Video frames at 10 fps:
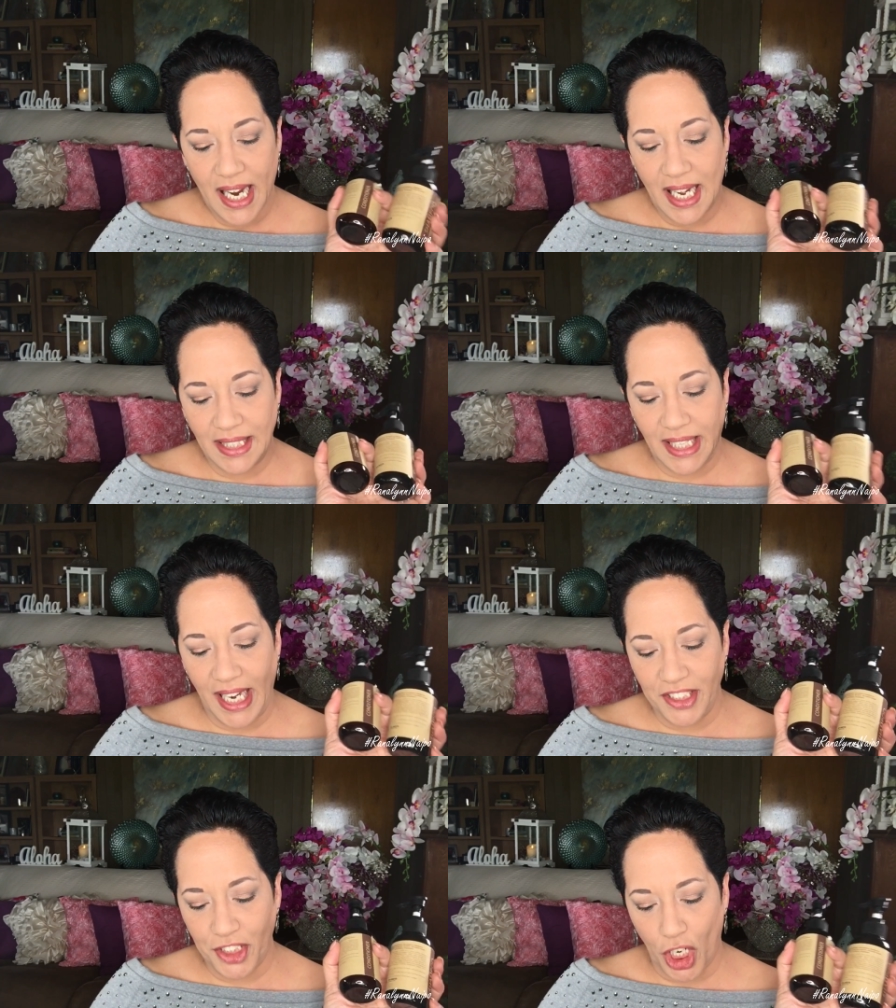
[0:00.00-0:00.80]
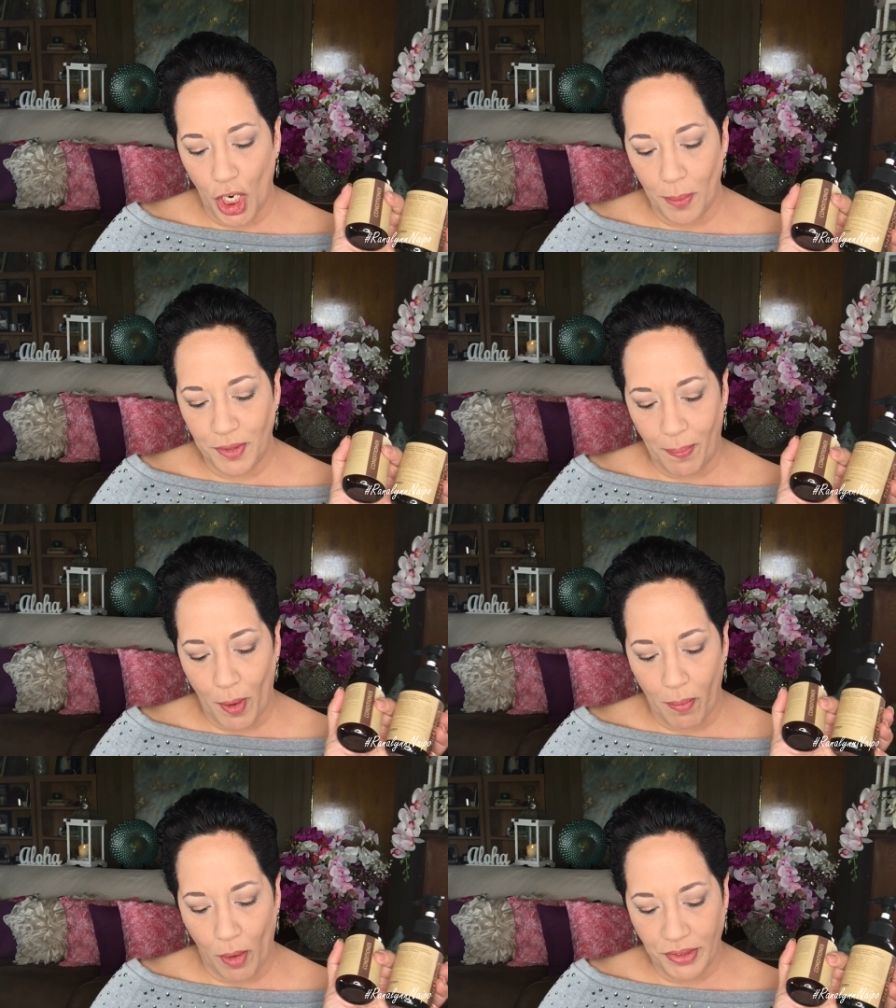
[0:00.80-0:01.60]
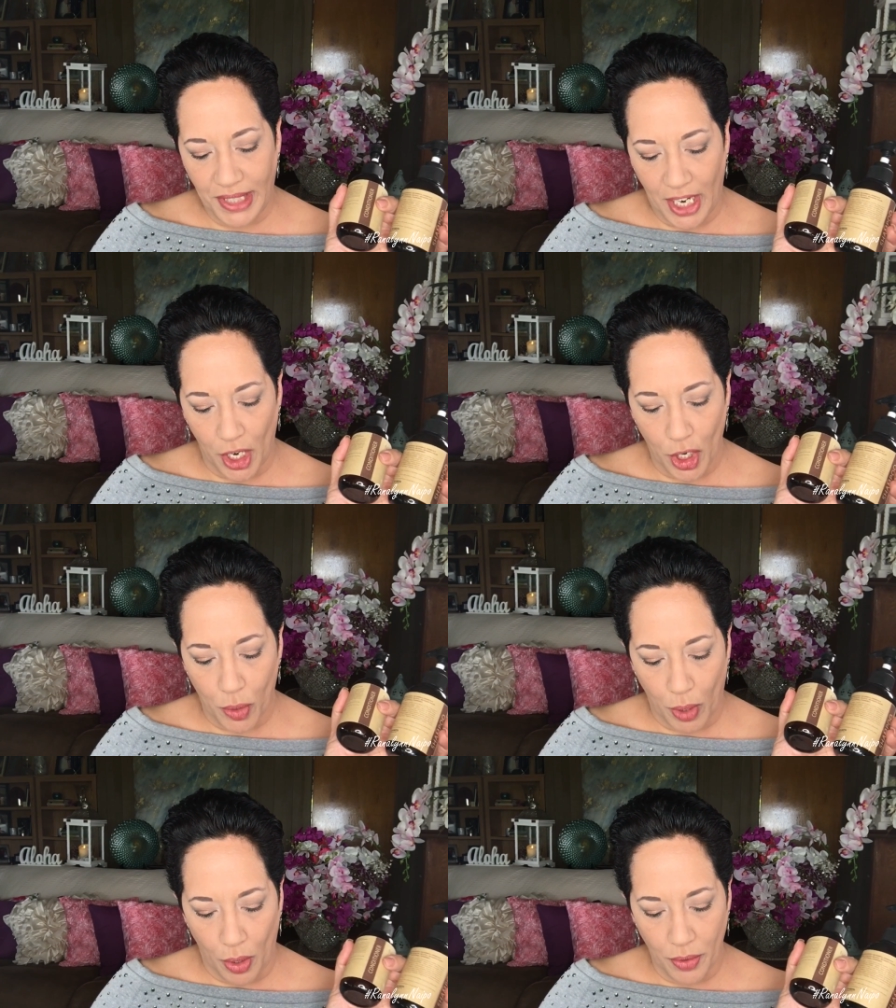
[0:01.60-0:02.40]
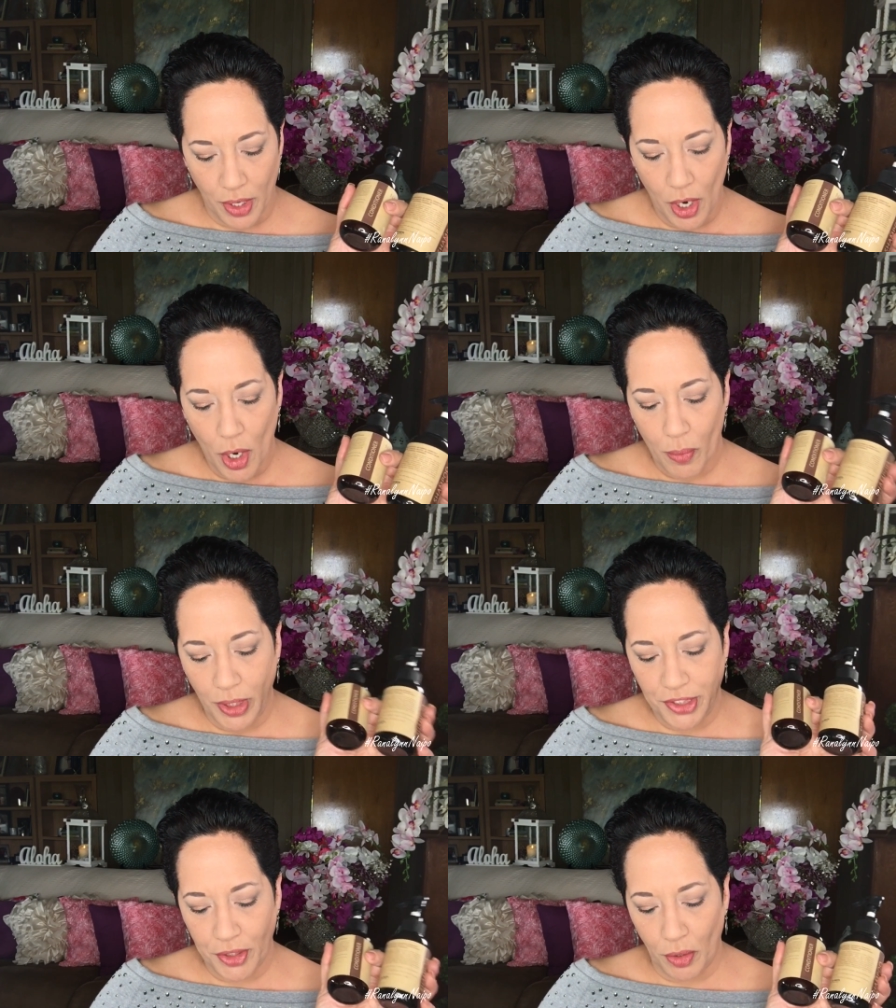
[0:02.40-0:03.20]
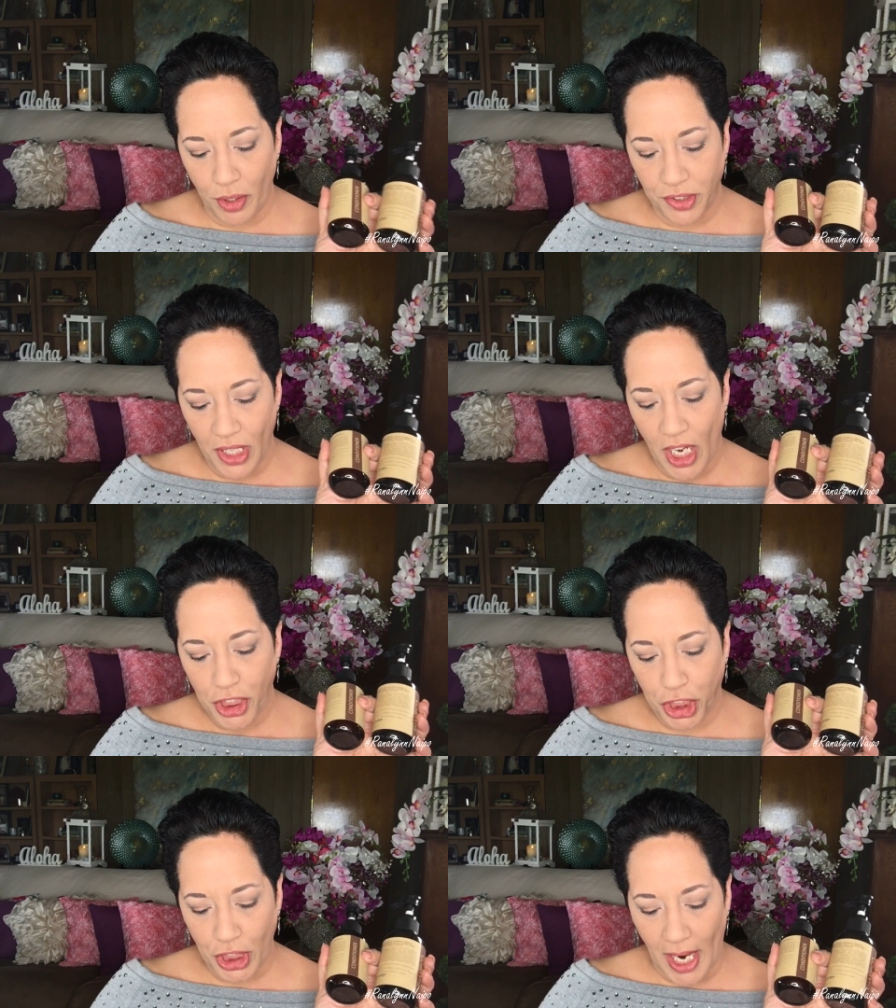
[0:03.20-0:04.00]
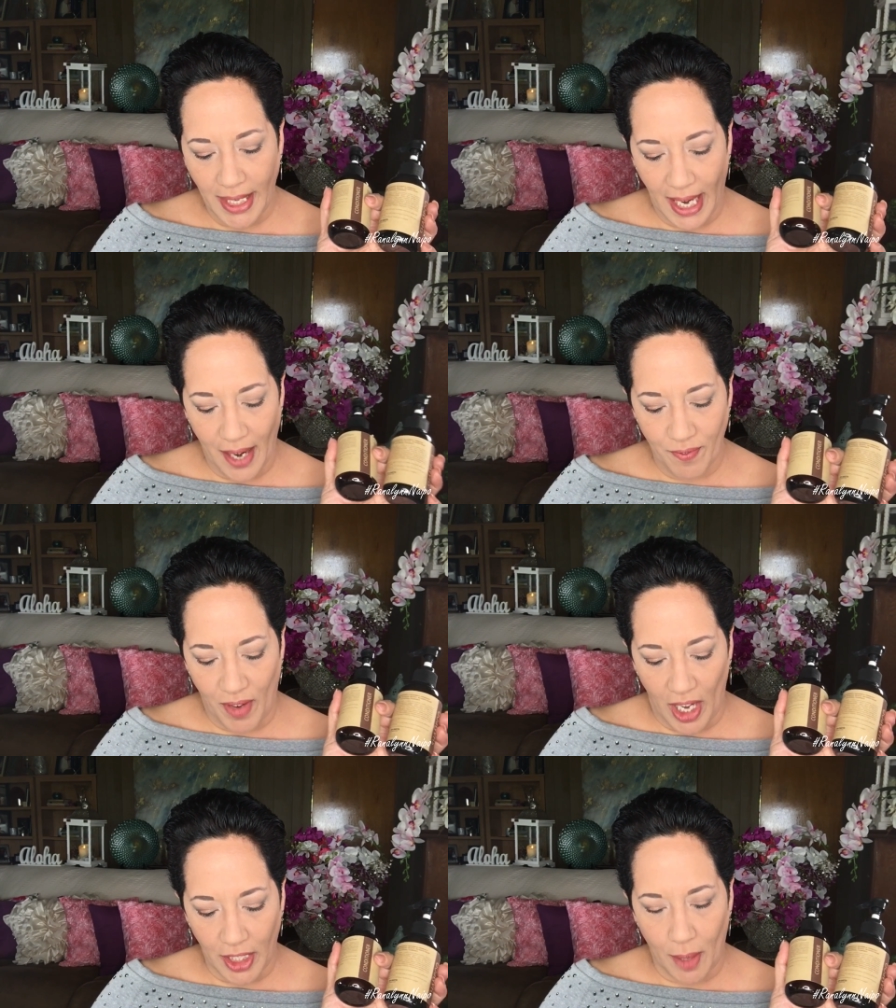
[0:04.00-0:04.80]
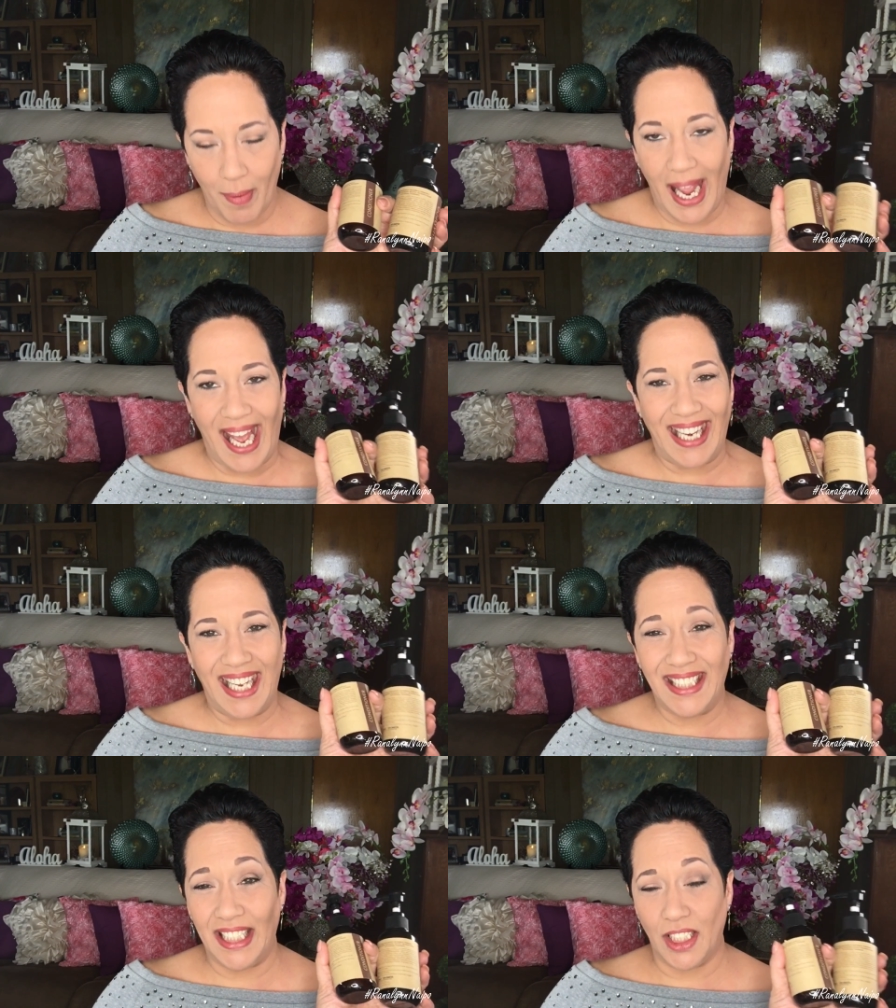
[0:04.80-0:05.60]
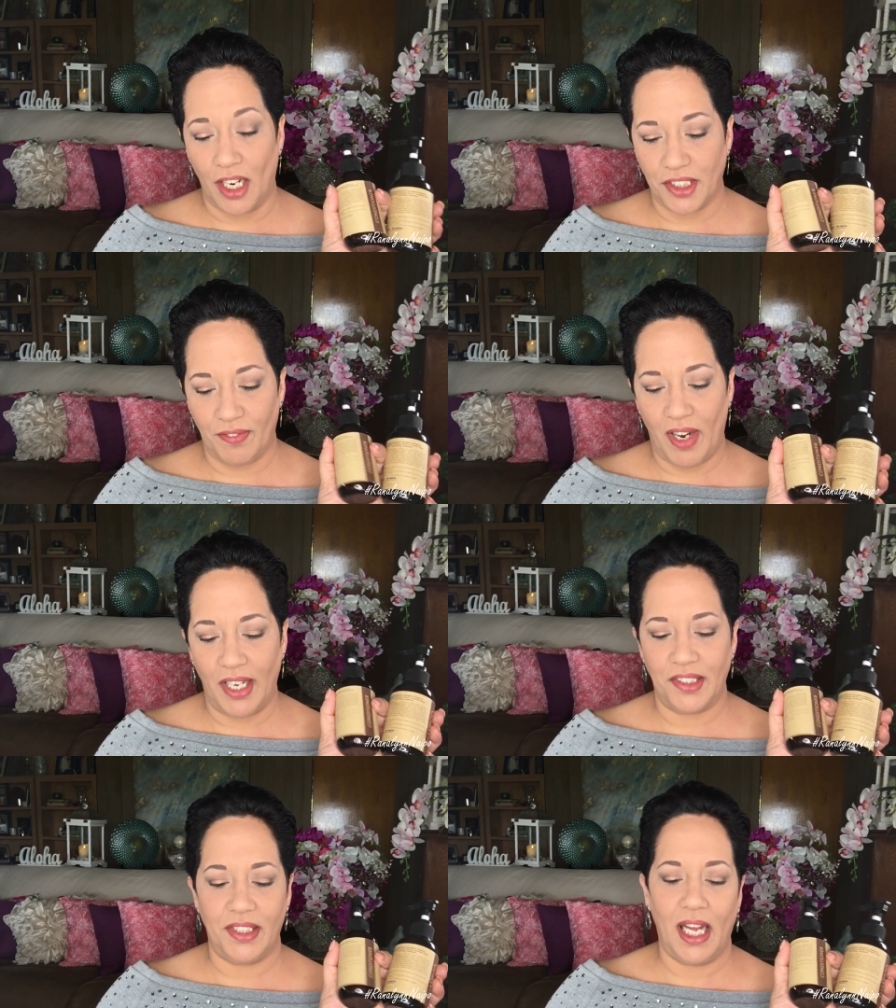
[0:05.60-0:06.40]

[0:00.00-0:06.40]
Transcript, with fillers: contains herbs that promotes hair growth, restores shine and volume, and detoxifies.